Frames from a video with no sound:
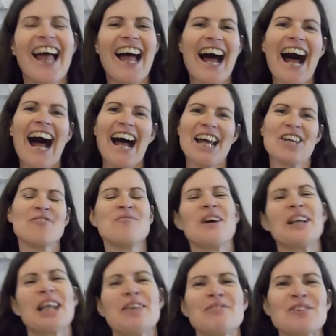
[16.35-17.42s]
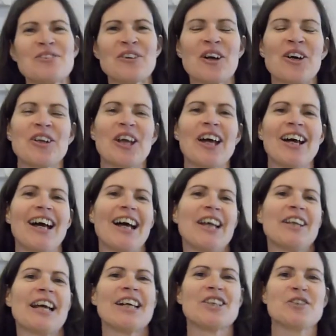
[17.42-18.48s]
Hi, my name's Fiona
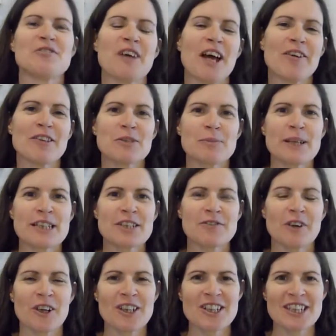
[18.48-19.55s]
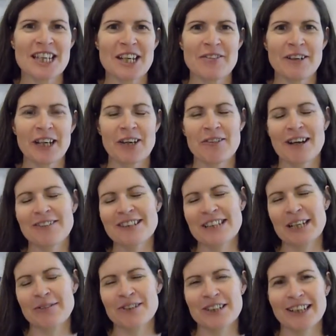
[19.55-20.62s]
and I do various bits of volunteering around
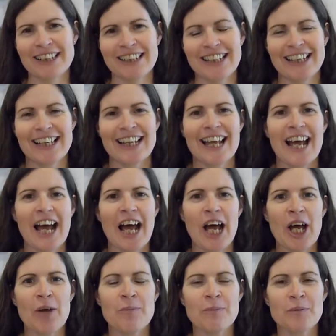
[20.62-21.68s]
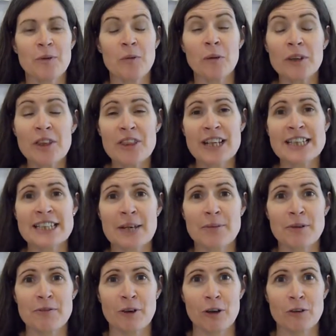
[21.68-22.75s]
Skipton. One of the things I'm
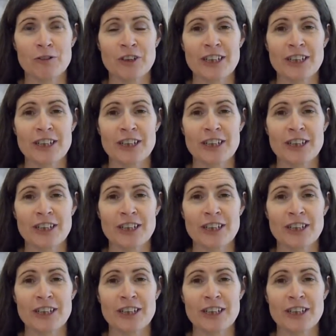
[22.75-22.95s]
involved